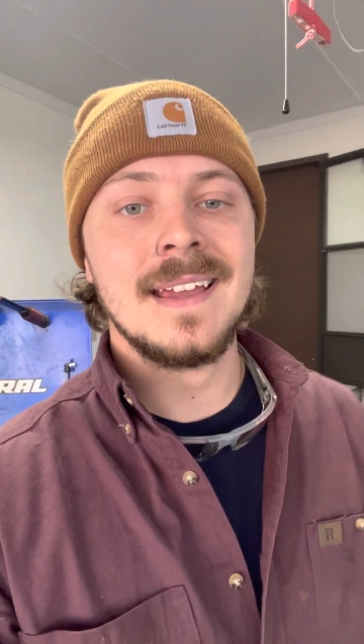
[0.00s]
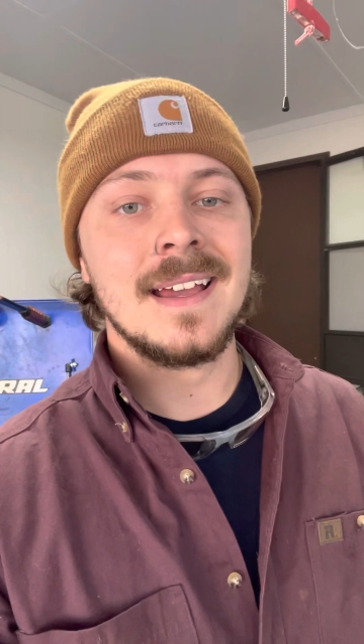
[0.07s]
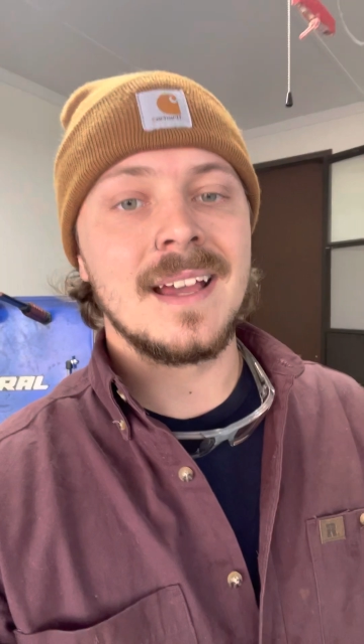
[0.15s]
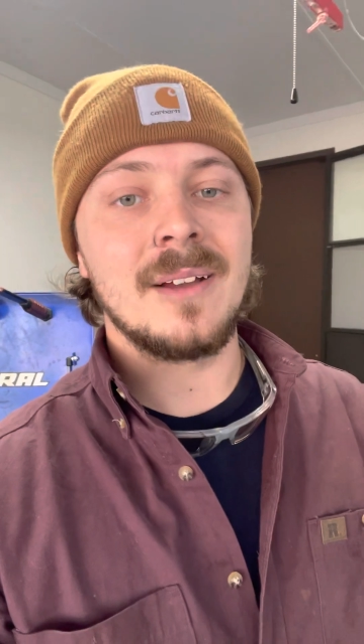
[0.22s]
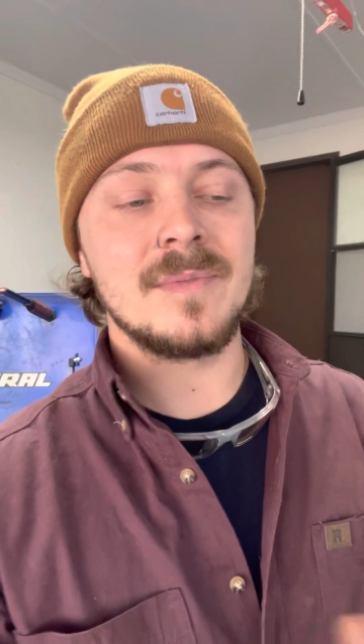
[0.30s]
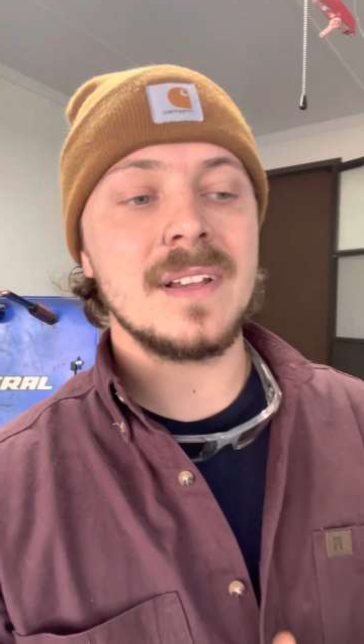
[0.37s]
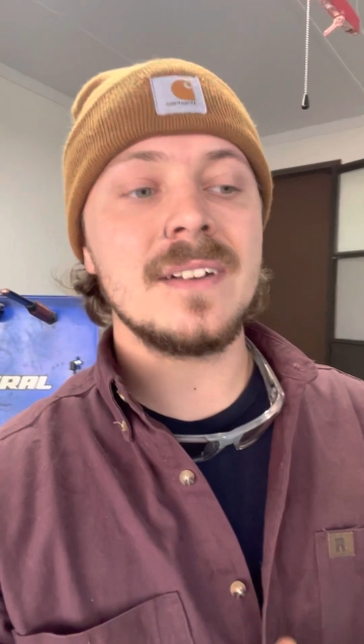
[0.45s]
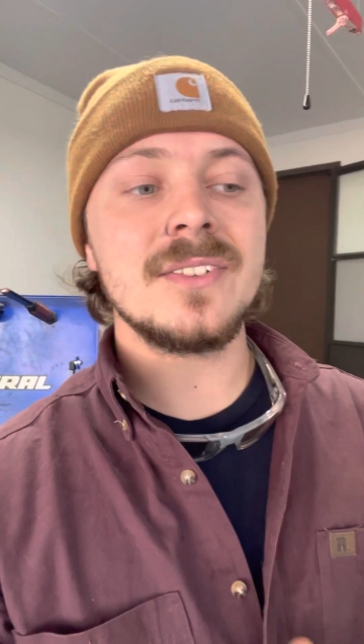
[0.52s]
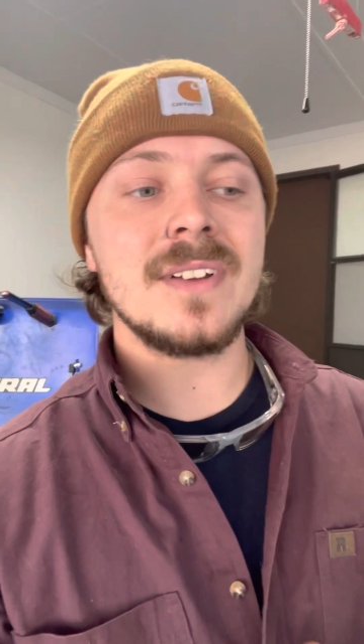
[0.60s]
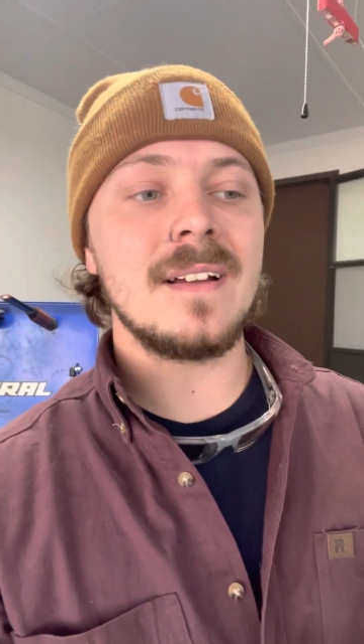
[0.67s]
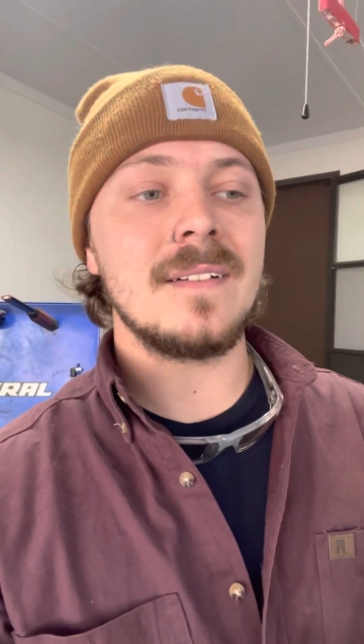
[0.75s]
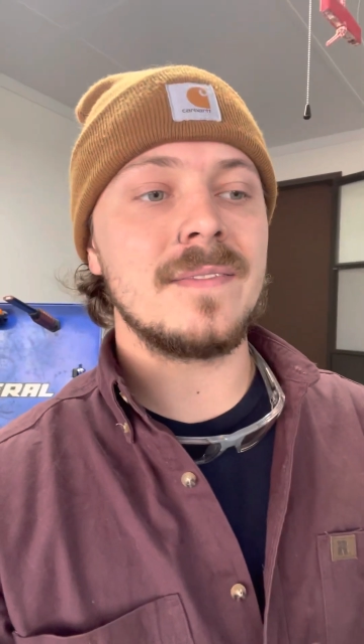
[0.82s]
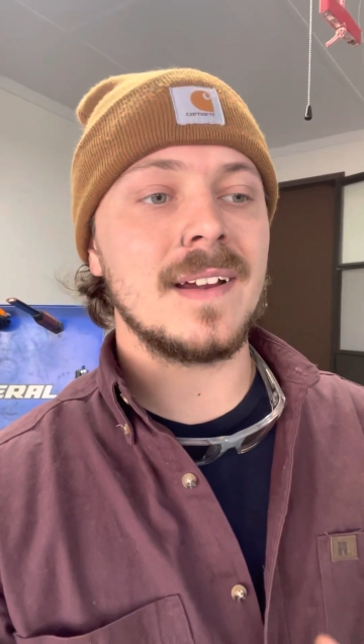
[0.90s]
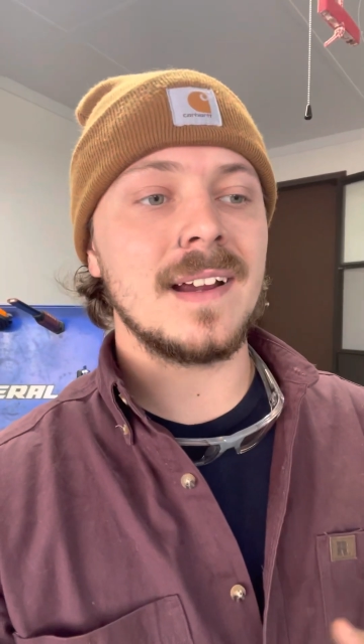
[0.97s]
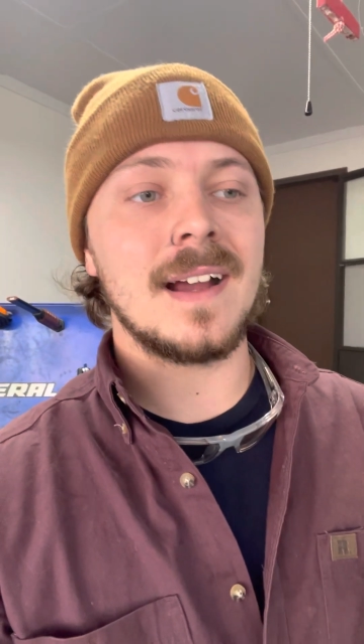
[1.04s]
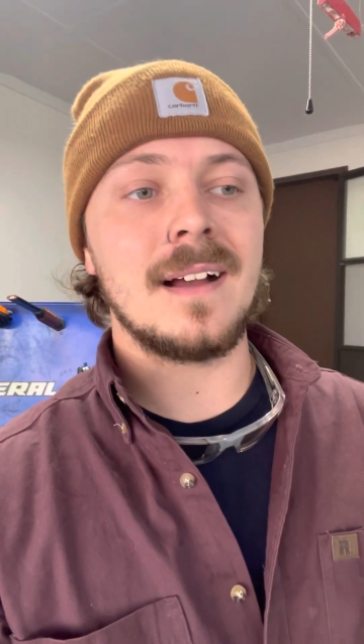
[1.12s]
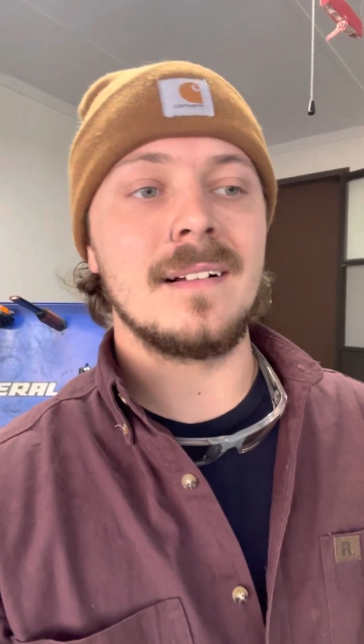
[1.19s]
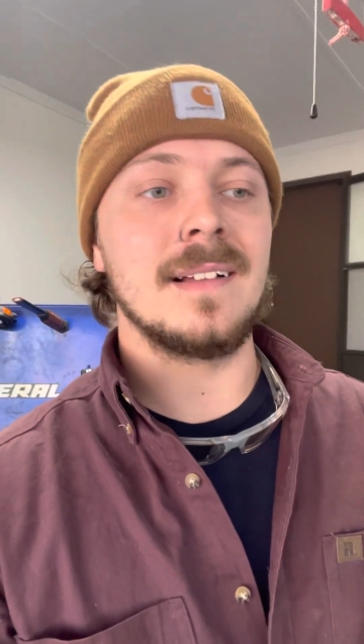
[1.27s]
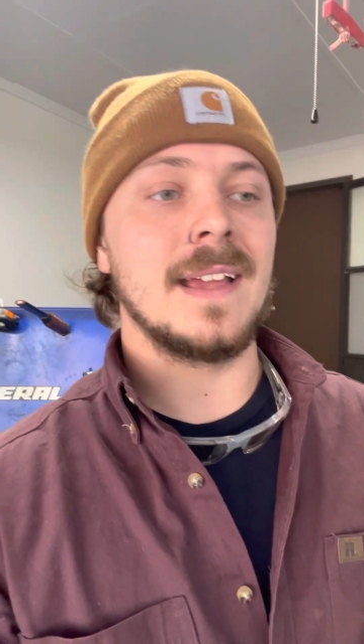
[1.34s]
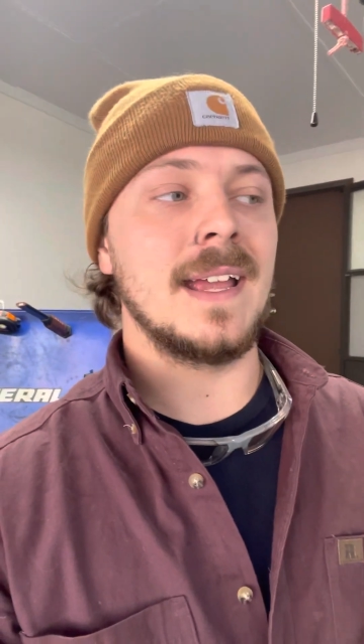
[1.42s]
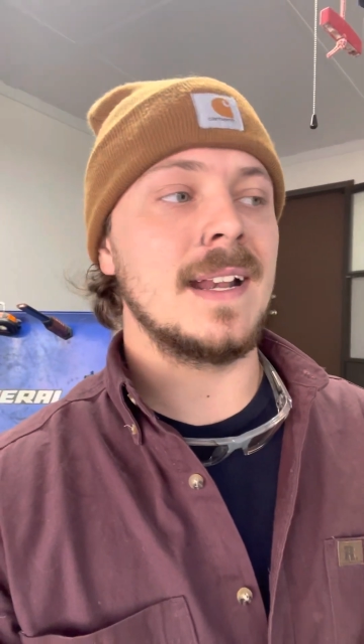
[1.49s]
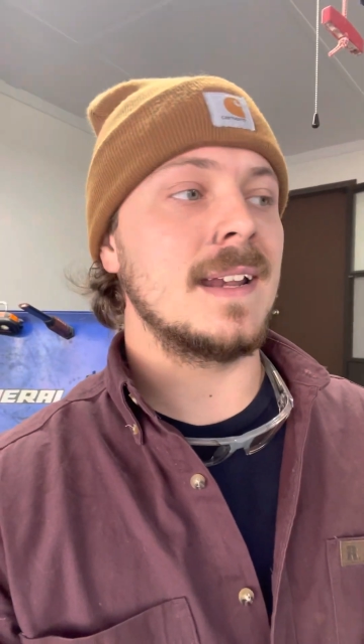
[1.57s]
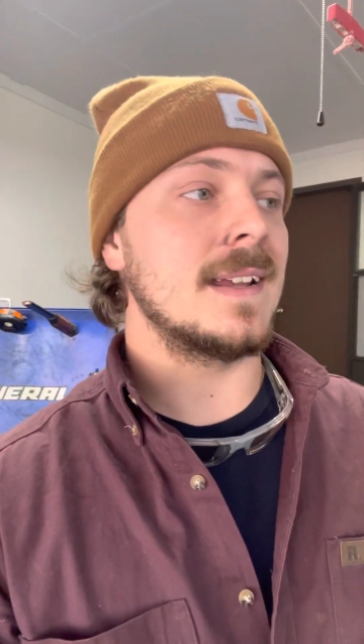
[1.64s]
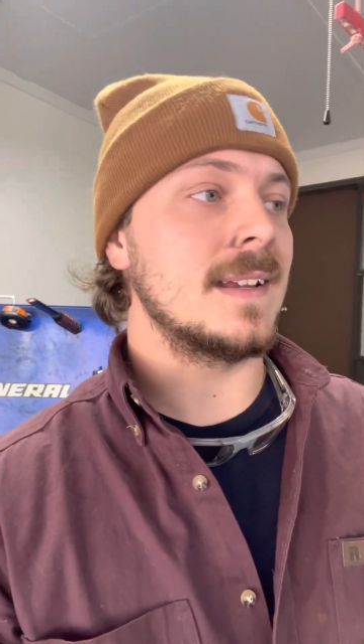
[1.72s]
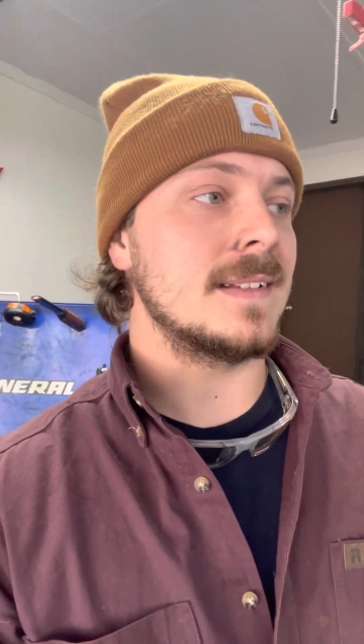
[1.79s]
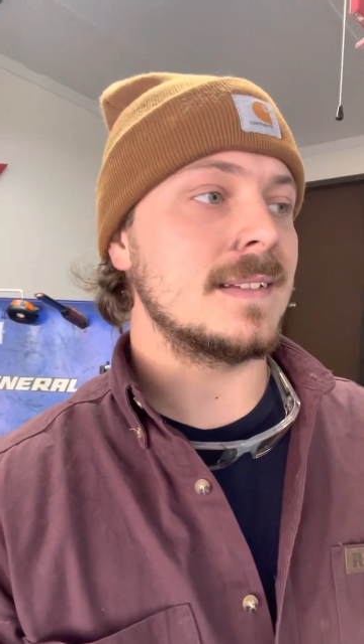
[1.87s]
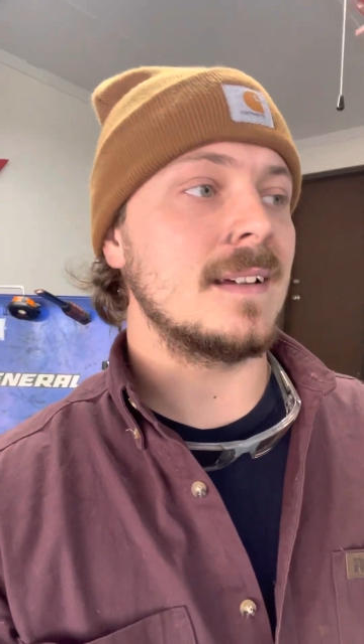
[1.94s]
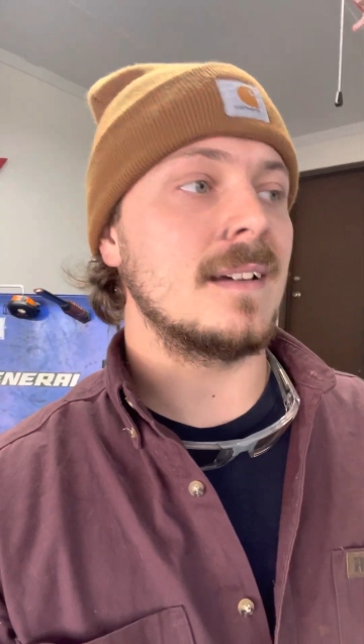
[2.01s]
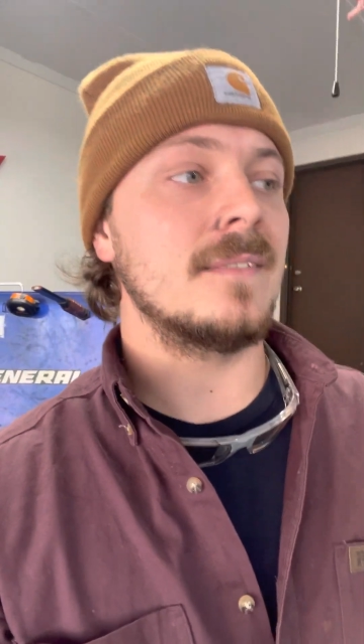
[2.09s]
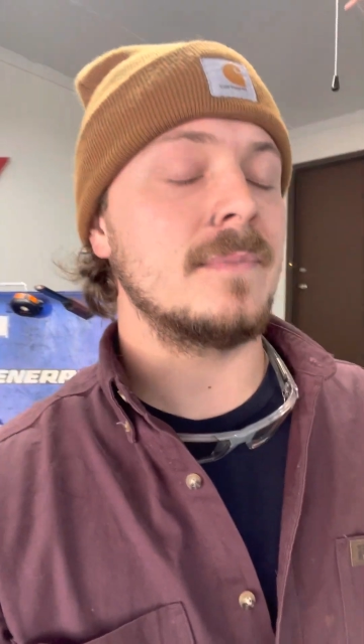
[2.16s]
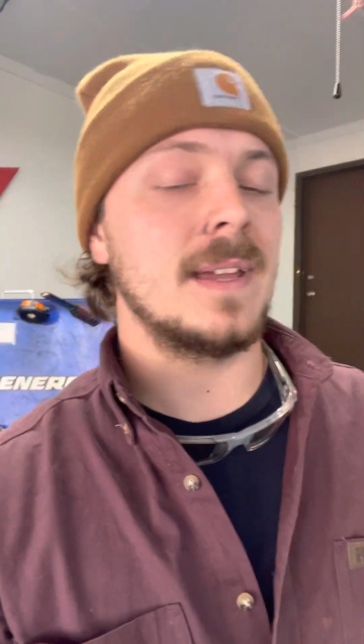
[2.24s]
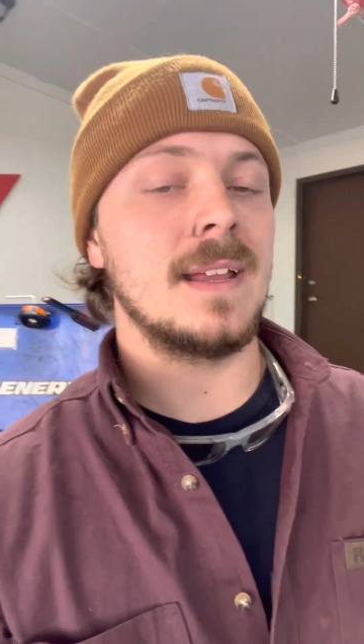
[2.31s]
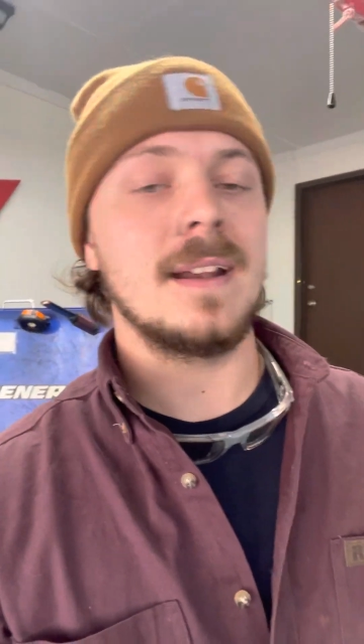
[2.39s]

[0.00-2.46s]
I'm gonna try to figure out editing stuff, man.